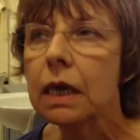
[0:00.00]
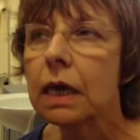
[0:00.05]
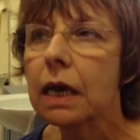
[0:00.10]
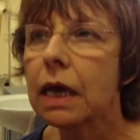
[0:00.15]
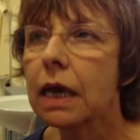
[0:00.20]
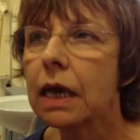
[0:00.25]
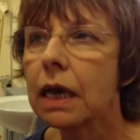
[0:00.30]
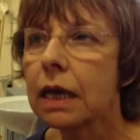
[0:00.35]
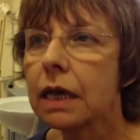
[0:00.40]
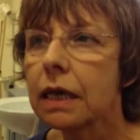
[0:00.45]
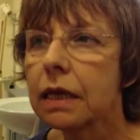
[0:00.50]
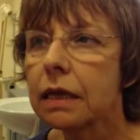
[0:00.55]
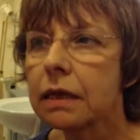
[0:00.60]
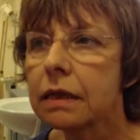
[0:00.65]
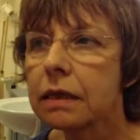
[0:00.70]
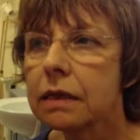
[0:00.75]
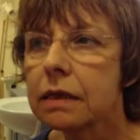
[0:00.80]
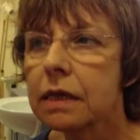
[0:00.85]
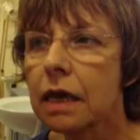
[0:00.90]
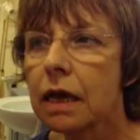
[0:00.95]

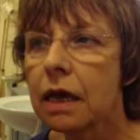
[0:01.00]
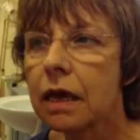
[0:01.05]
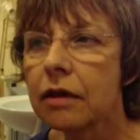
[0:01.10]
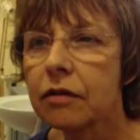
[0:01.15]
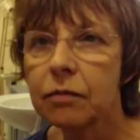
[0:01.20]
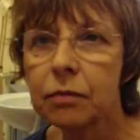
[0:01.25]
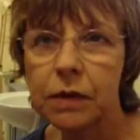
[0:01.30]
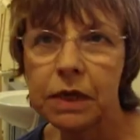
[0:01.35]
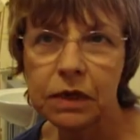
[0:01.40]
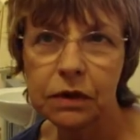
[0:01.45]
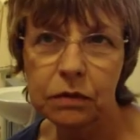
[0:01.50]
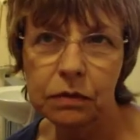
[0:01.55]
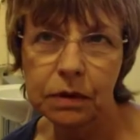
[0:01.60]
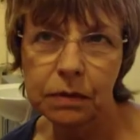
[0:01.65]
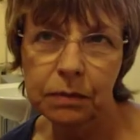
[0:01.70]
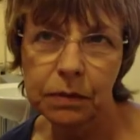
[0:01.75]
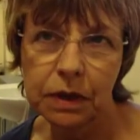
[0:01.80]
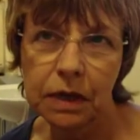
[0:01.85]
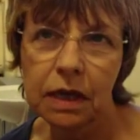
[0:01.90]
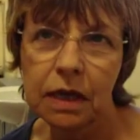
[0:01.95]
And I've been doing
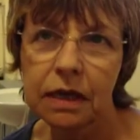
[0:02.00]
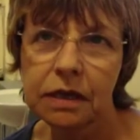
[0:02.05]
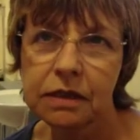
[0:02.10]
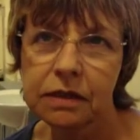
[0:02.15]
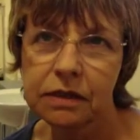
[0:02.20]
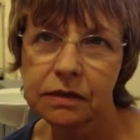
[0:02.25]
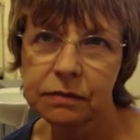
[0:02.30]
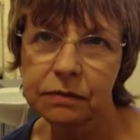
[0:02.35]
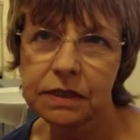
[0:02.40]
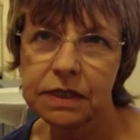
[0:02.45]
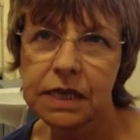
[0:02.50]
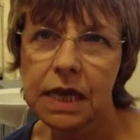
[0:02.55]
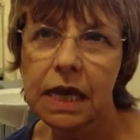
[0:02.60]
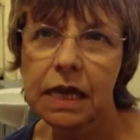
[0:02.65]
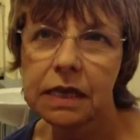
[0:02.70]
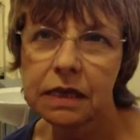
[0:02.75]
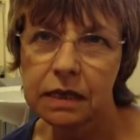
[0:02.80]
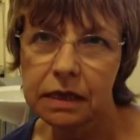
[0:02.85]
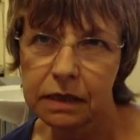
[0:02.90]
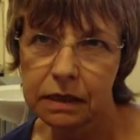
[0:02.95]
Pilates for
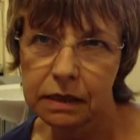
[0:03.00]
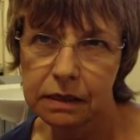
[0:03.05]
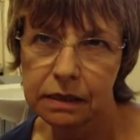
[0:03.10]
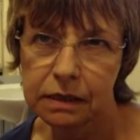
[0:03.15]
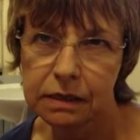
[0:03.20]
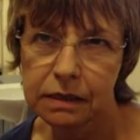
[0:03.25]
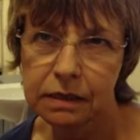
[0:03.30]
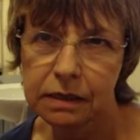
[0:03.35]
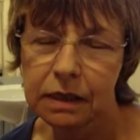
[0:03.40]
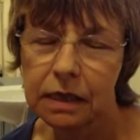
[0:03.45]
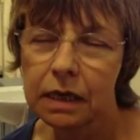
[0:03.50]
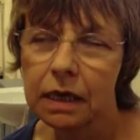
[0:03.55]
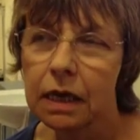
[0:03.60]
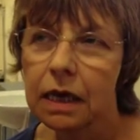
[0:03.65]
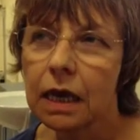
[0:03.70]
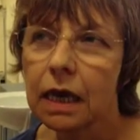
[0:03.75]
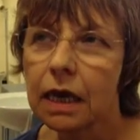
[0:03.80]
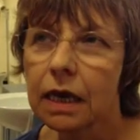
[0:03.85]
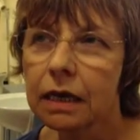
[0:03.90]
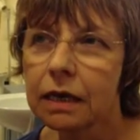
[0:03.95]
10 years.
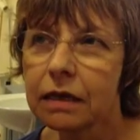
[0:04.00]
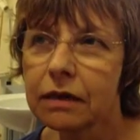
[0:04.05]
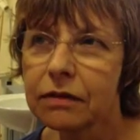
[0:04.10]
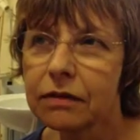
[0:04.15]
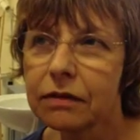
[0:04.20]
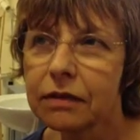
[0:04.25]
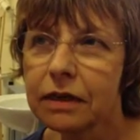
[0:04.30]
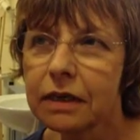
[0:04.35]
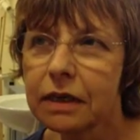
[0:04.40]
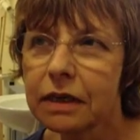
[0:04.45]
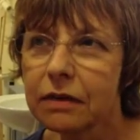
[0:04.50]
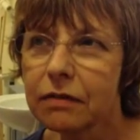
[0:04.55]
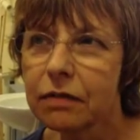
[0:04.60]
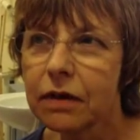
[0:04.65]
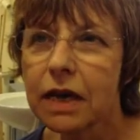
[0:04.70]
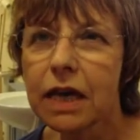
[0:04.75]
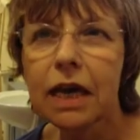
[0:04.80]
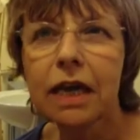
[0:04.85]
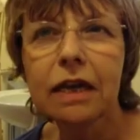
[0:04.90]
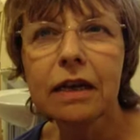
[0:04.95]
And I think if I
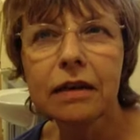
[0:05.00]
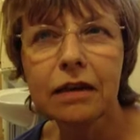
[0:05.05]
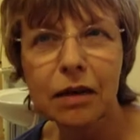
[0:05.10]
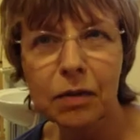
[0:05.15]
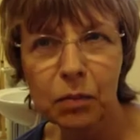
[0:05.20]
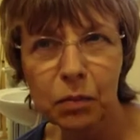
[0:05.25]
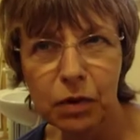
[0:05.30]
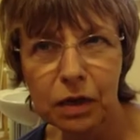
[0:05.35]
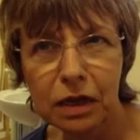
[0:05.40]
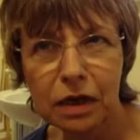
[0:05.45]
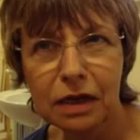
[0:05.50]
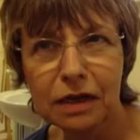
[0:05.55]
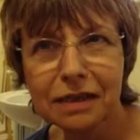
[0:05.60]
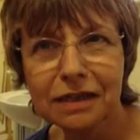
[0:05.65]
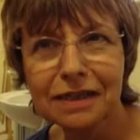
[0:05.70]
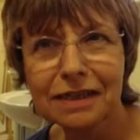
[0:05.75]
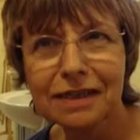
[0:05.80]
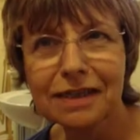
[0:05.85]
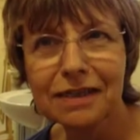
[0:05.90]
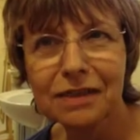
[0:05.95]
hadn't done
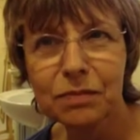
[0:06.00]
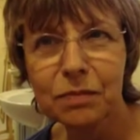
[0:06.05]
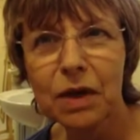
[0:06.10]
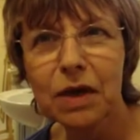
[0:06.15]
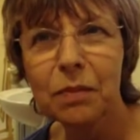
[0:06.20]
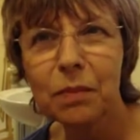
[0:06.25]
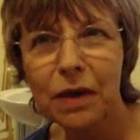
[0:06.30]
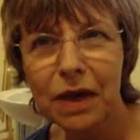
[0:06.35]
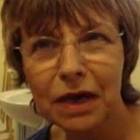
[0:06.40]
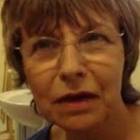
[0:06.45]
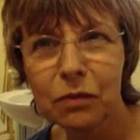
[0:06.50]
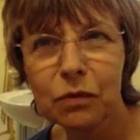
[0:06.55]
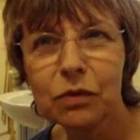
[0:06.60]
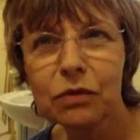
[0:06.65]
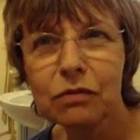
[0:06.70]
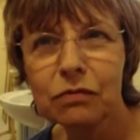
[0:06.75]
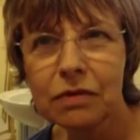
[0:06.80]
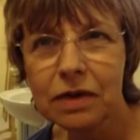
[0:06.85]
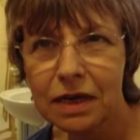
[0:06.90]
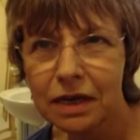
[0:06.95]
Pilates, my back
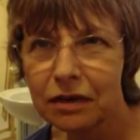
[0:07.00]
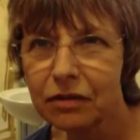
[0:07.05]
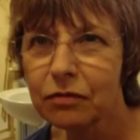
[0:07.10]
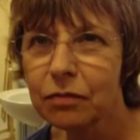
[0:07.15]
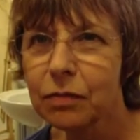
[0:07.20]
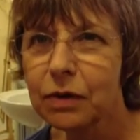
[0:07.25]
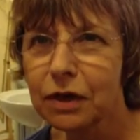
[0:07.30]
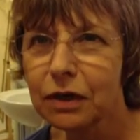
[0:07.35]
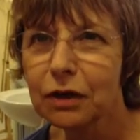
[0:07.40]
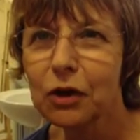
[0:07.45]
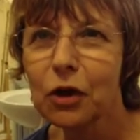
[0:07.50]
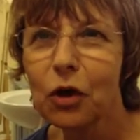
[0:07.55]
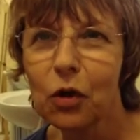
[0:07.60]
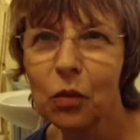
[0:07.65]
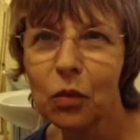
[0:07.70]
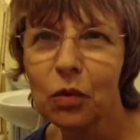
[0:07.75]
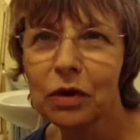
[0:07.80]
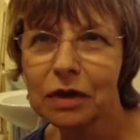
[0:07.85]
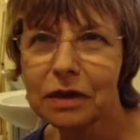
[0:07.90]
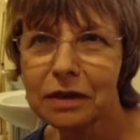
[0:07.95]
would really have been a lot
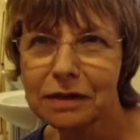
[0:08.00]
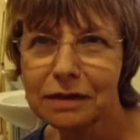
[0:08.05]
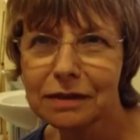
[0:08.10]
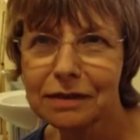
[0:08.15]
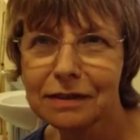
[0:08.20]
worse.